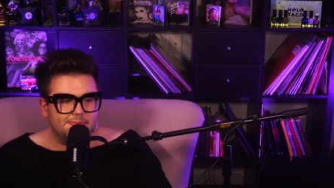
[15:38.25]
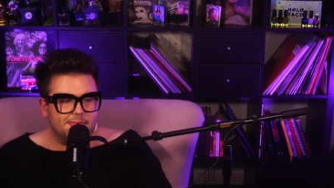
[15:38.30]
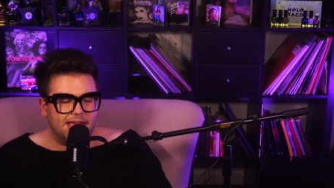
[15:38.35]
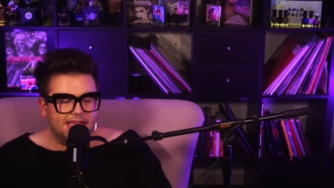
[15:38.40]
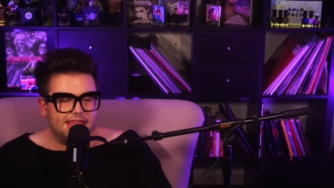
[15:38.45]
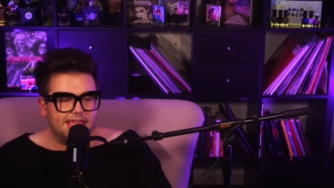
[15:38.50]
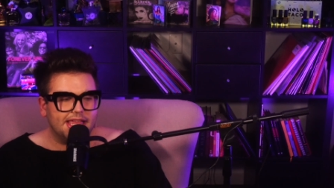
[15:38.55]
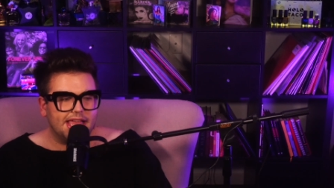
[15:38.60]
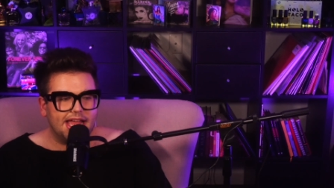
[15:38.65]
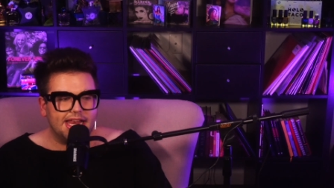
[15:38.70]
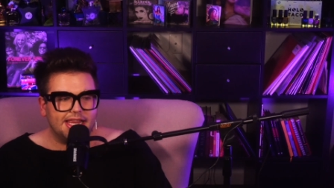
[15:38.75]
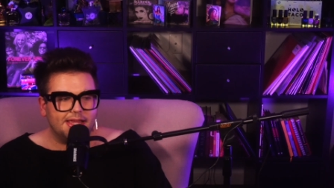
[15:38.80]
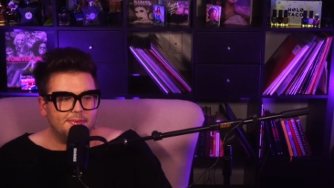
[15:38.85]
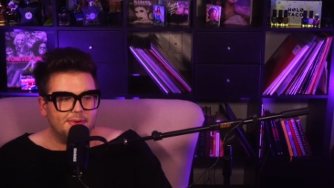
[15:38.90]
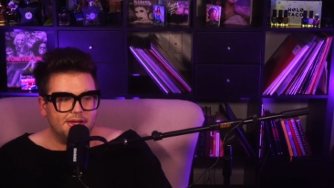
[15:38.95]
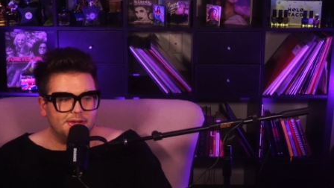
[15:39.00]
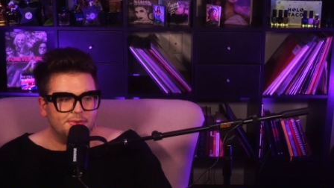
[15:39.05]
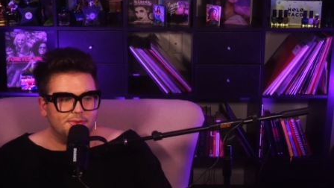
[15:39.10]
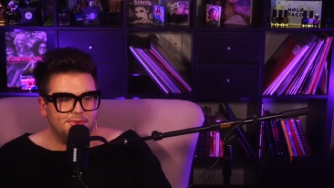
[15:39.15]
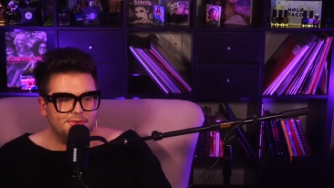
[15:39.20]
but I think
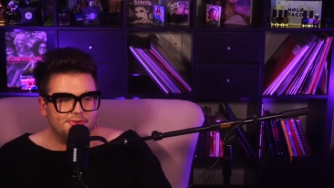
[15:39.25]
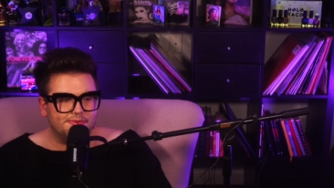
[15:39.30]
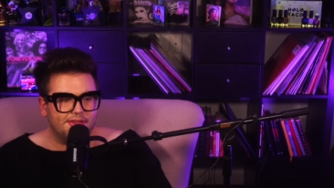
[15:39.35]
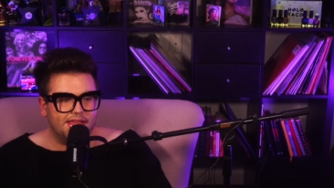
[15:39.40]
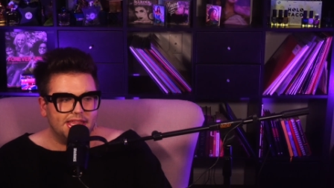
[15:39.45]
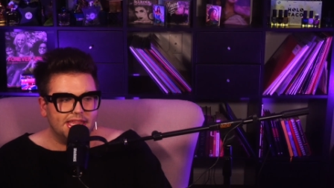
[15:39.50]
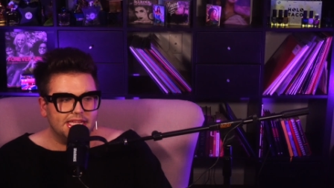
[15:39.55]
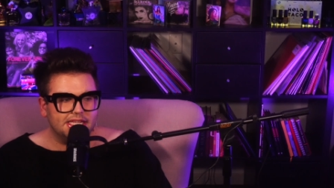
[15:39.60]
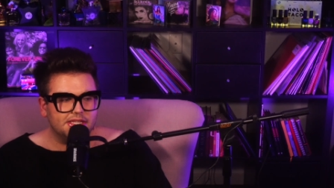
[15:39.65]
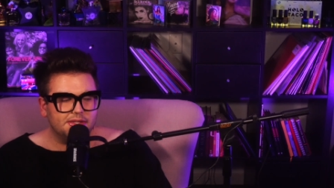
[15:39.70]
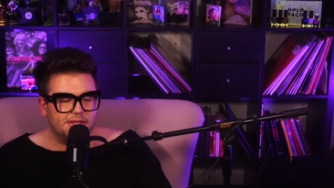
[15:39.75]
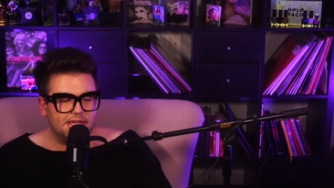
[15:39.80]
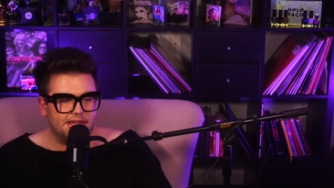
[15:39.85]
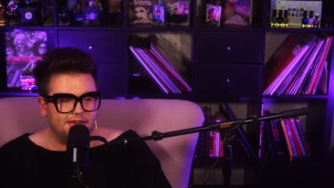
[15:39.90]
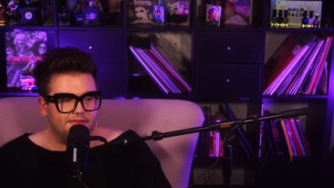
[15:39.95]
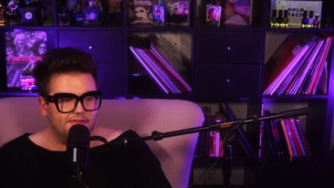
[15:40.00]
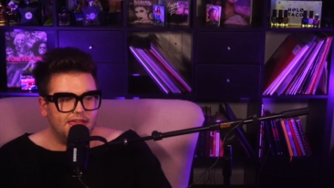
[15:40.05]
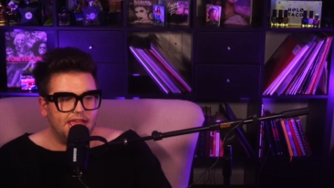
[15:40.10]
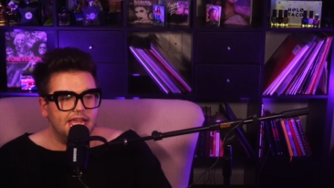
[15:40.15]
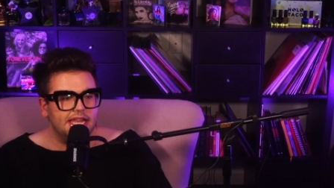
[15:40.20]
anyone who's failing to
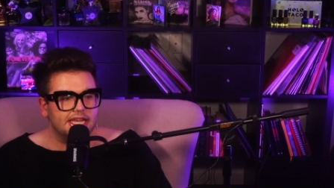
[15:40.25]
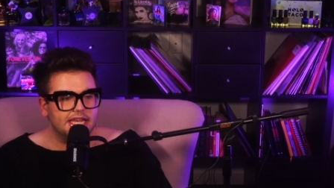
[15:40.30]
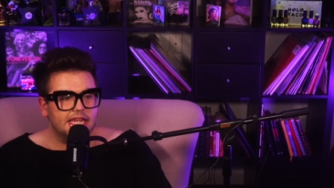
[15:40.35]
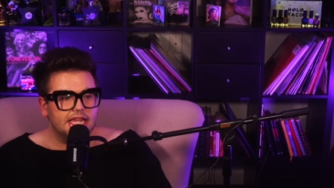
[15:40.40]
innovate